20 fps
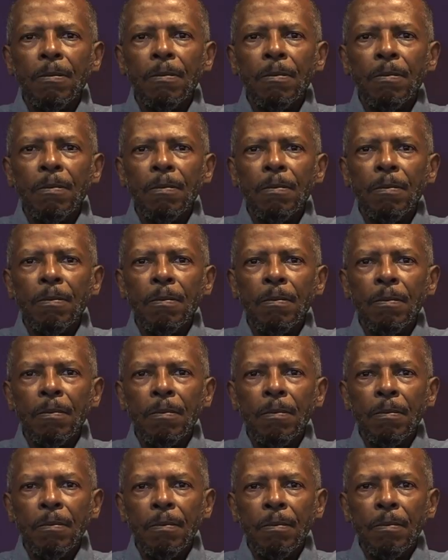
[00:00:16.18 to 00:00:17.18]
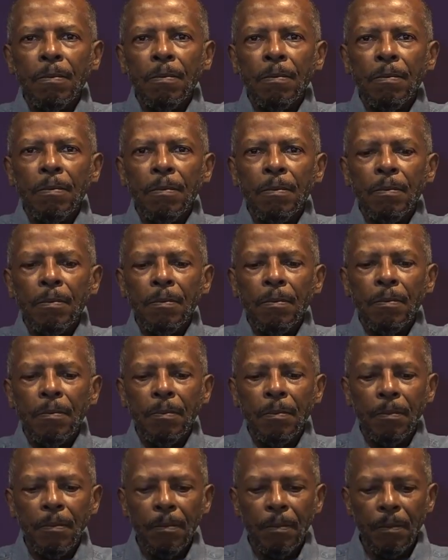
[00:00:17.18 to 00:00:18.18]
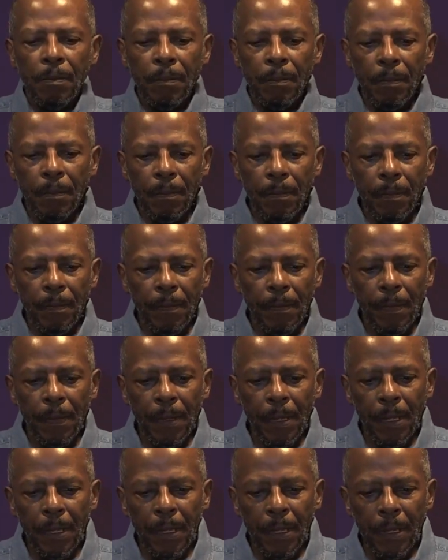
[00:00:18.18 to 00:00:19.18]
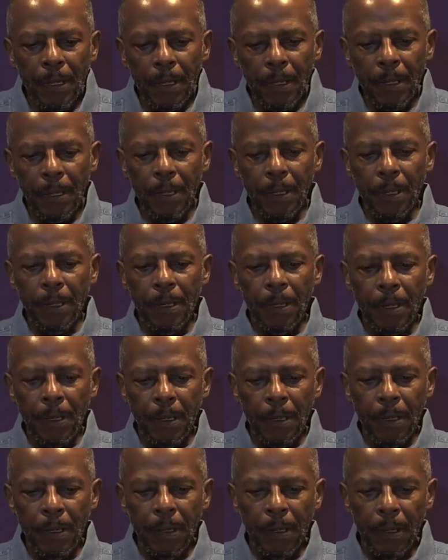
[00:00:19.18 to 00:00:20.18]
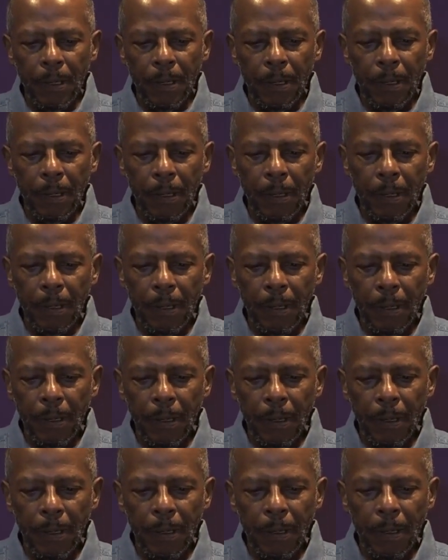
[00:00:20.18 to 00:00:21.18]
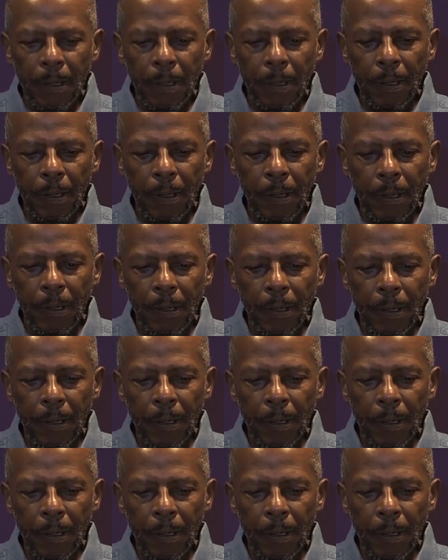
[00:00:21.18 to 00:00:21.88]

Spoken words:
[no speech]